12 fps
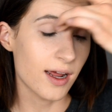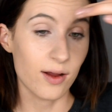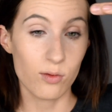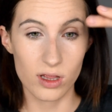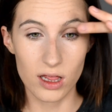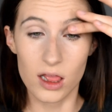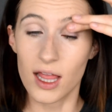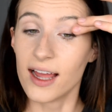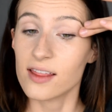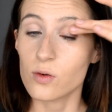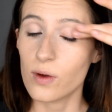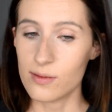I really
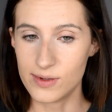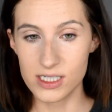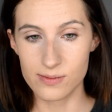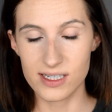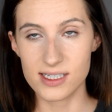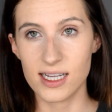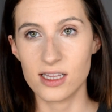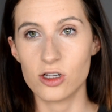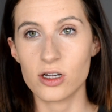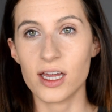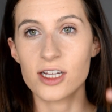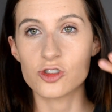like the way it makes my skin
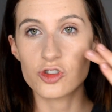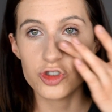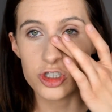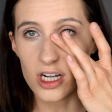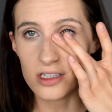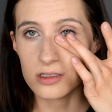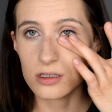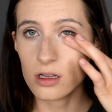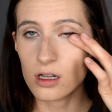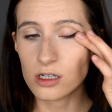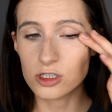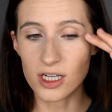look. It's just the
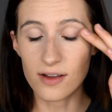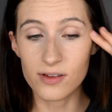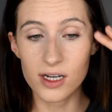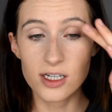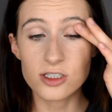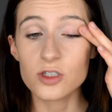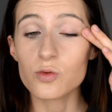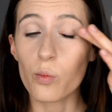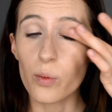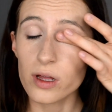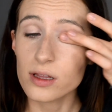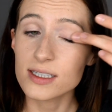longevity just
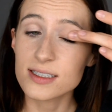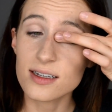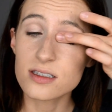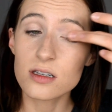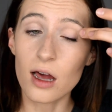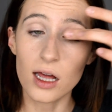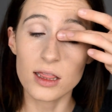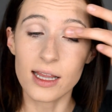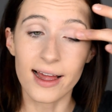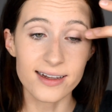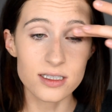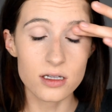really does not
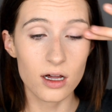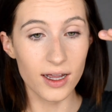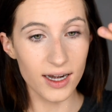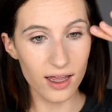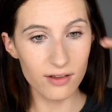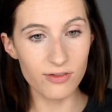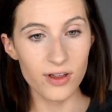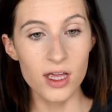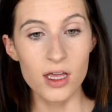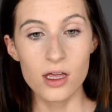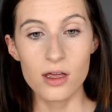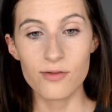last long enough
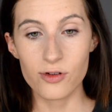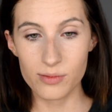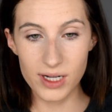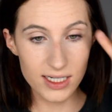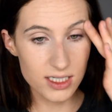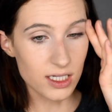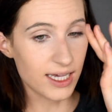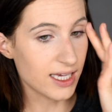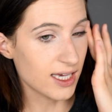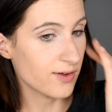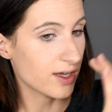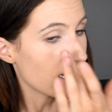for me to
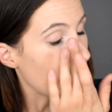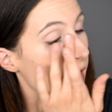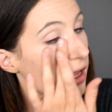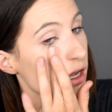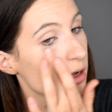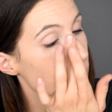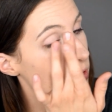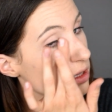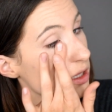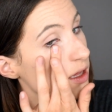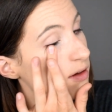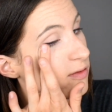give it a
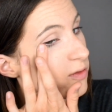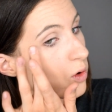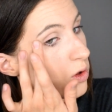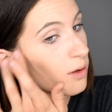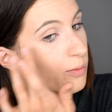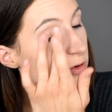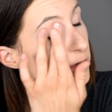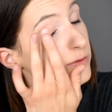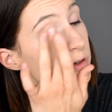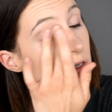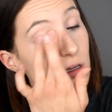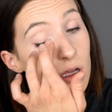complete full
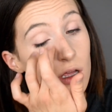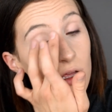approval,